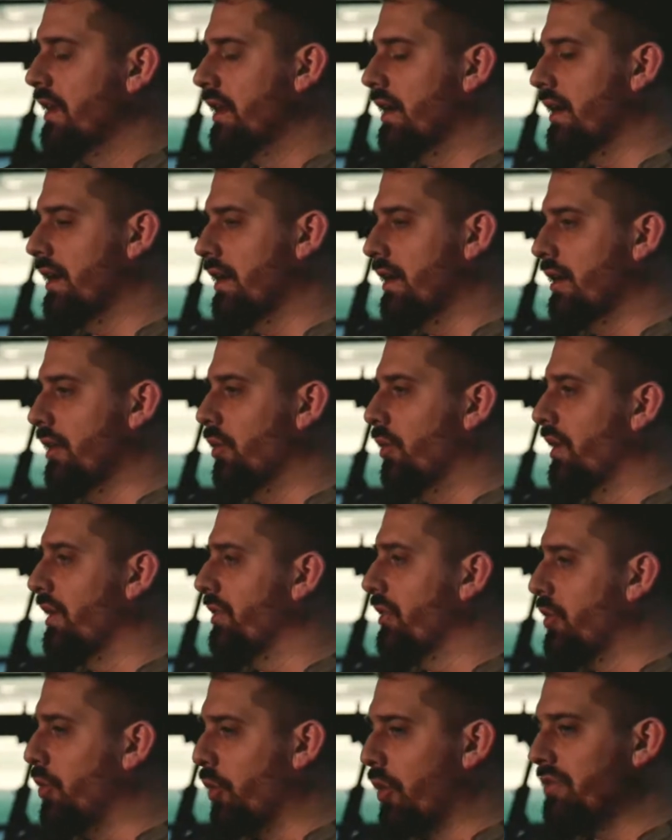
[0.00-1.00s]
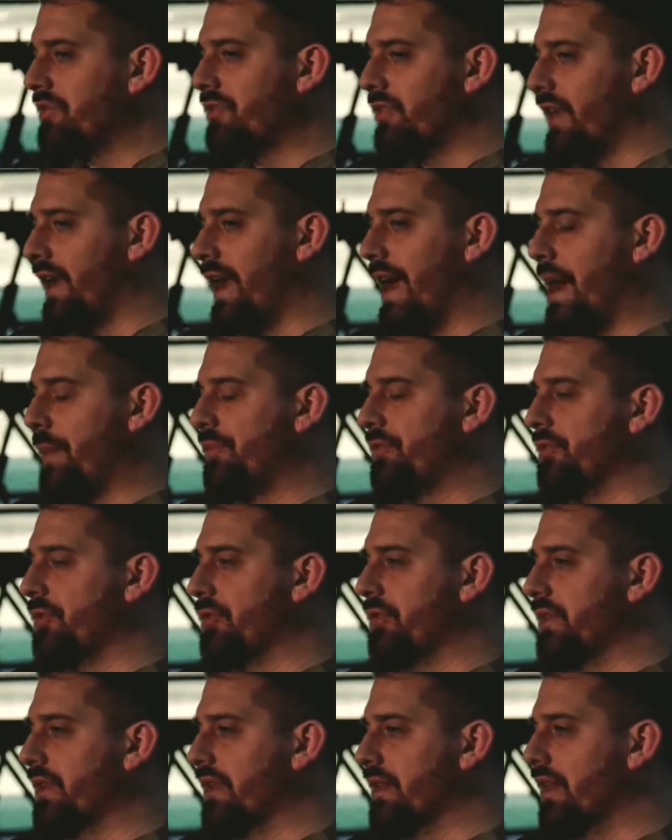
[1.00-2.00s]
one of the quotes that I
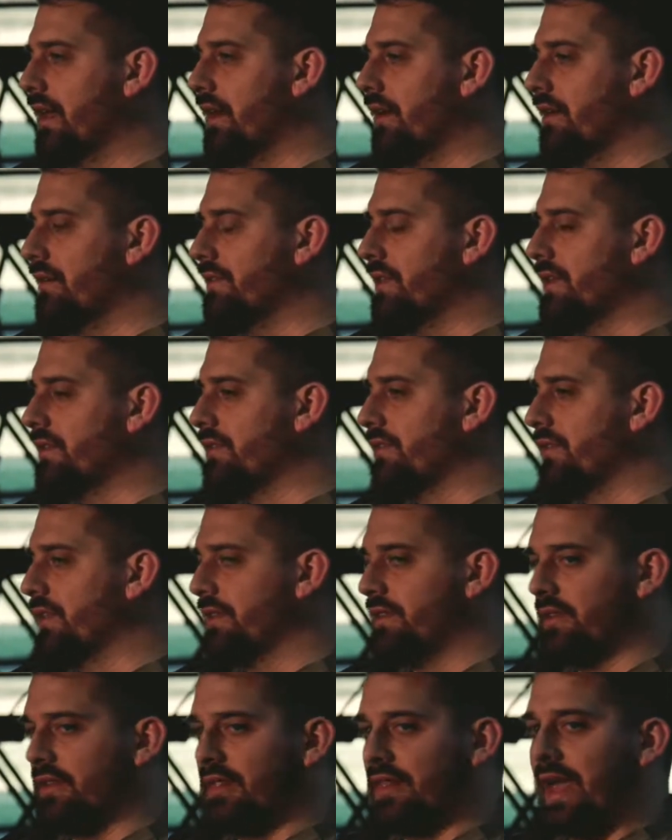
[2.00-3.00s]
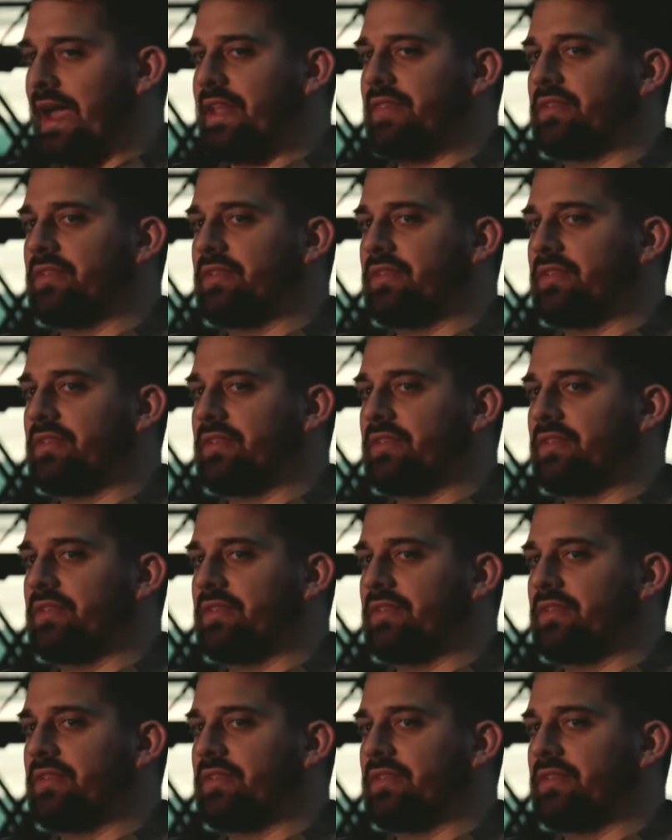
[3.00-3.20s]
absolutely love is that the light that